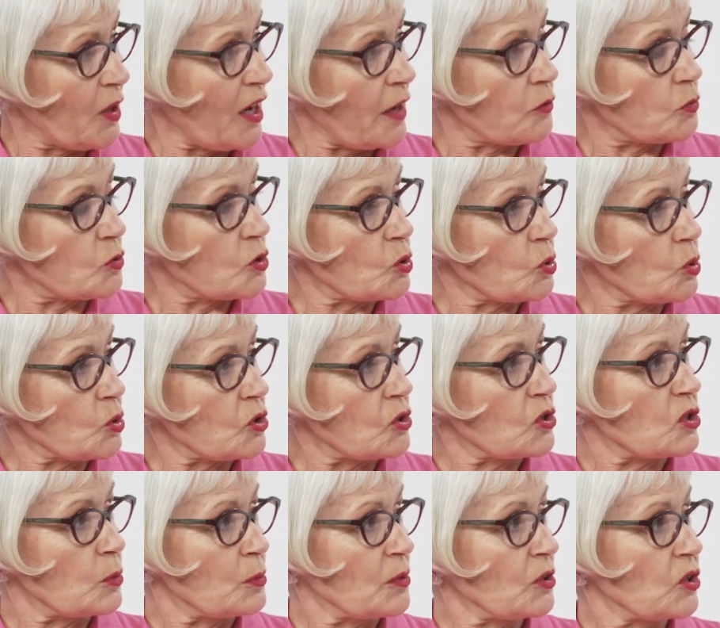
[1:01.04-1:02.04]
we have the
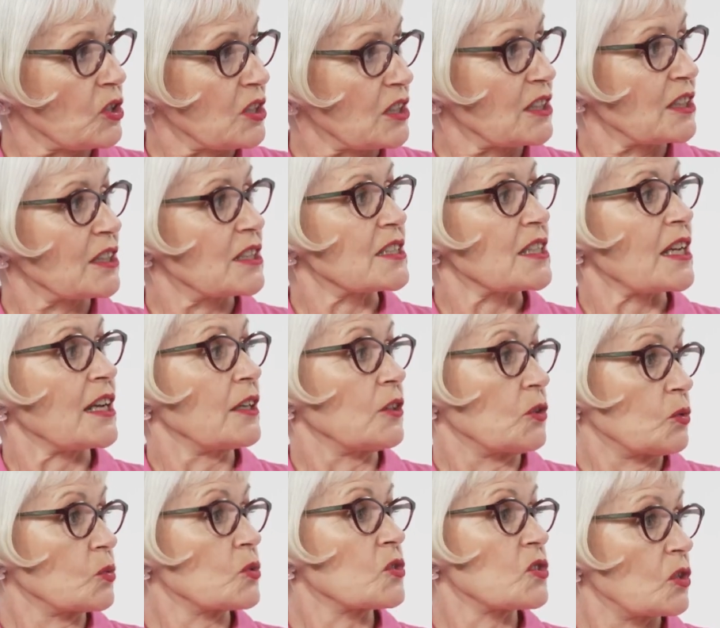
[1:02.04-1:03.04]
resources to build things,
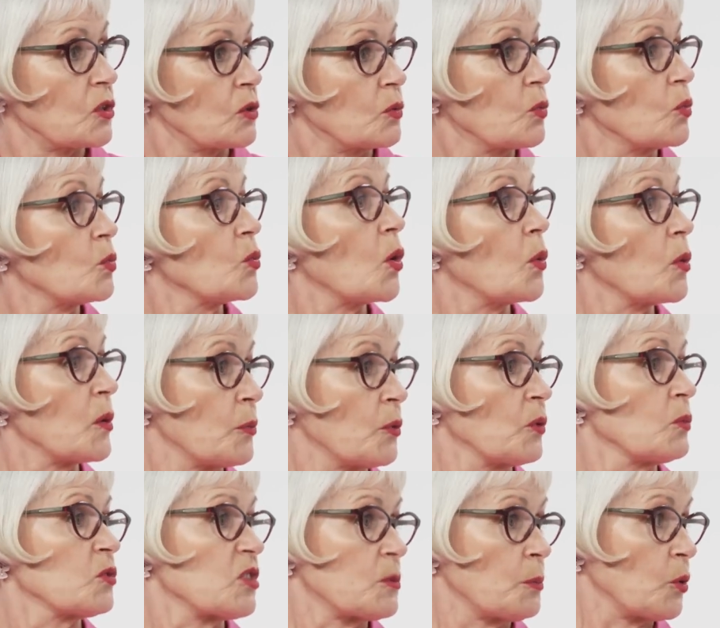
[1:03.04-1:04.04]
and also what we
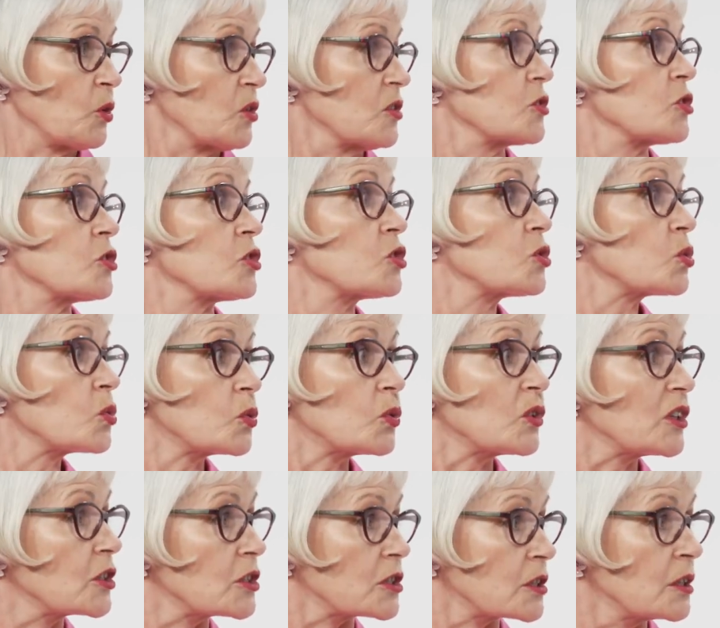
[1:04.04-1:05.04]
put into
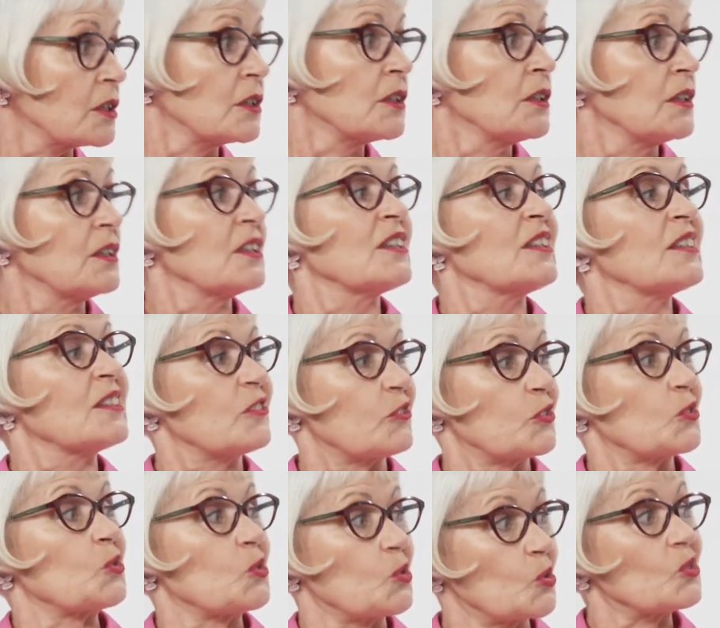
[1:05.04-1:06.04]
storage
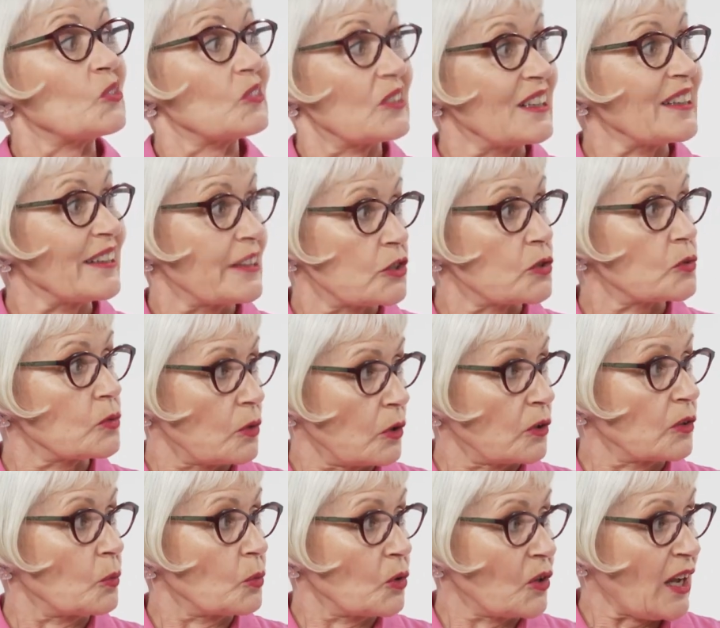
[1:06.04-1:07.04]
for later
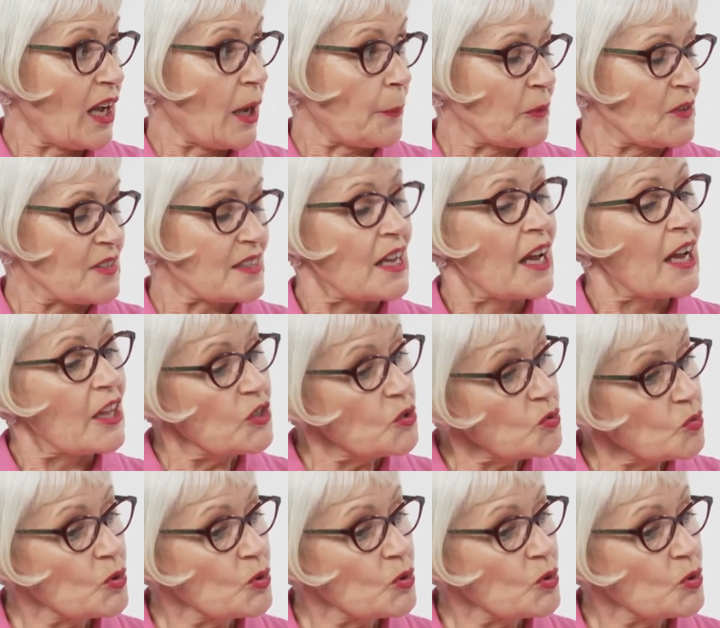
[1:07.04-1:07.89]
on and what happens. Yeah. And the